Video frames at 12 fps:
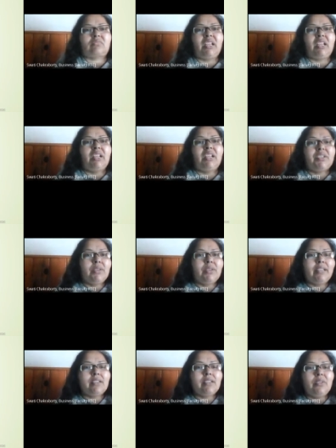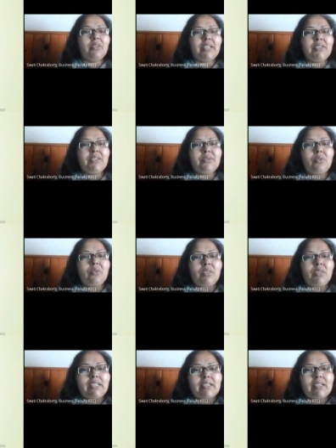So let's look into all
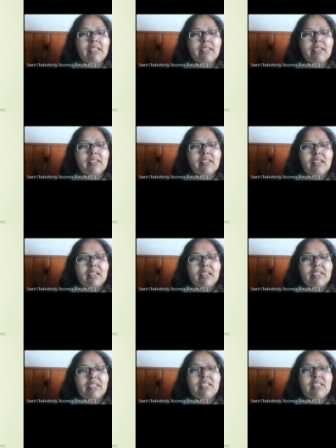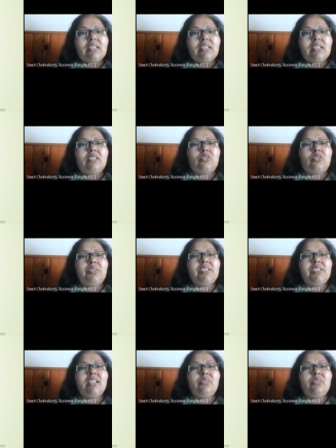these things. Yeah, we start
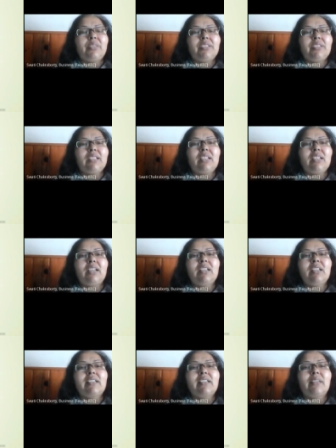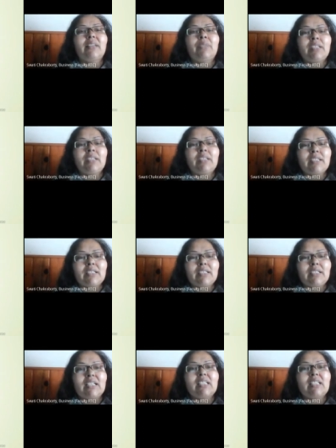with segment
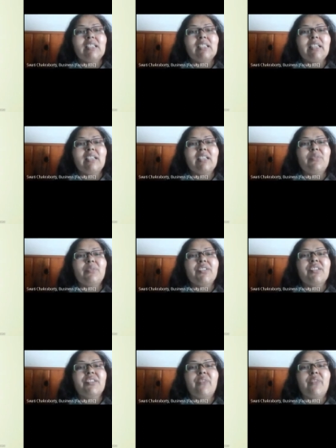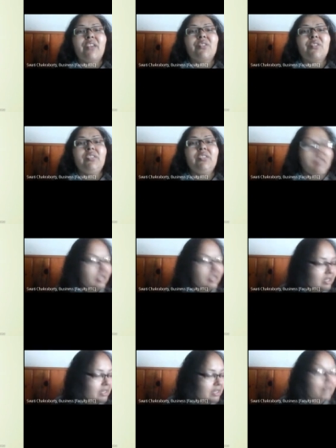6, which is ration.
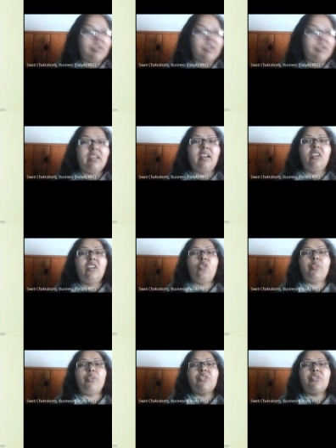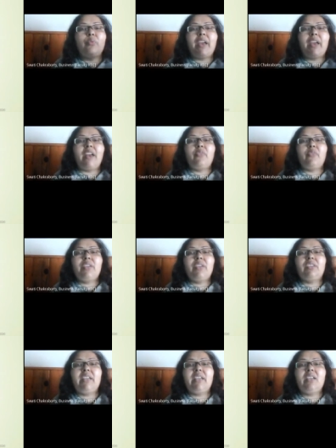Which where we think
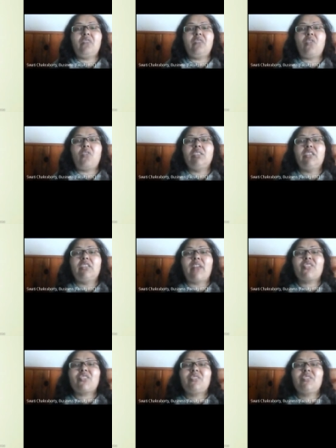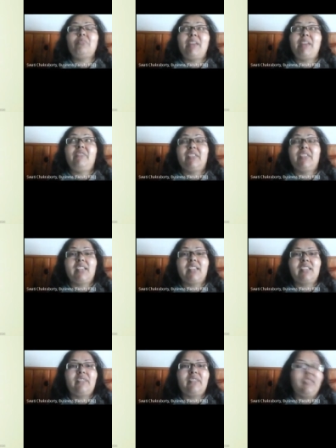of all the rational benefits. That's at the
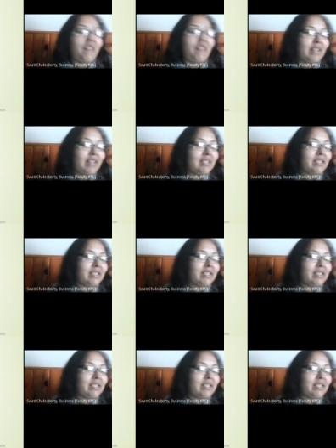final stage.